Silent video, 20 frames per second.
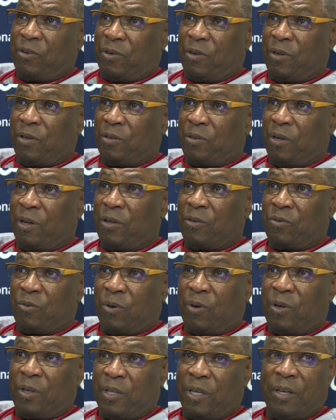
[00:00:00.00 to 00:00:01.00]
year as
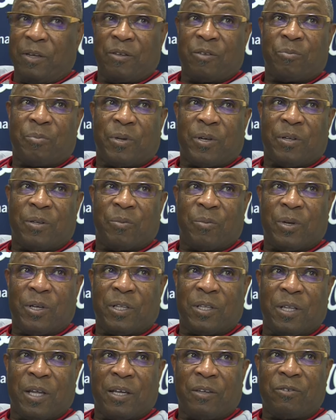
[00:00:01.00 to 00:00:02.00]
well. I think he was player of the
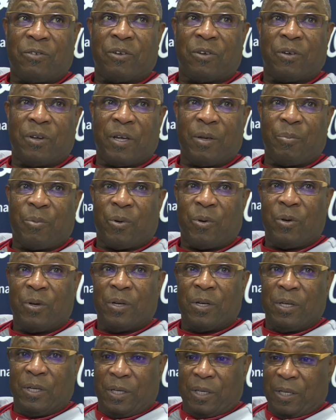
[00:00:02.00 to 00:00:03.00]
month last year in April.
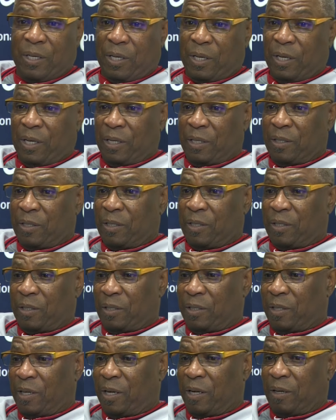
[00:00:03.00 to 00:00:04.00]
And
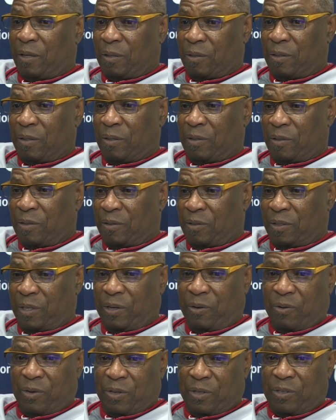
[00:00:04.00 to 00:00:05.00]
now the
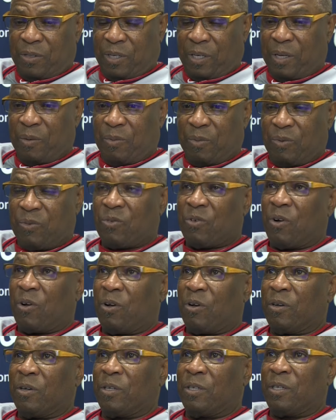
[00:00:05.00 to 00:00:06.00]
secret is to keep him
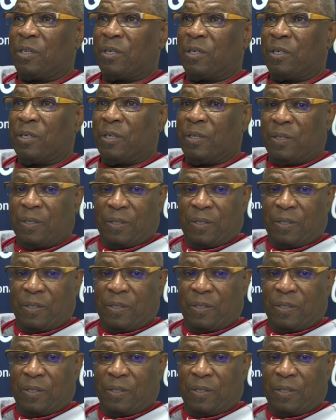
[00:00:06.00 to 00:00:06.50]
strong and to,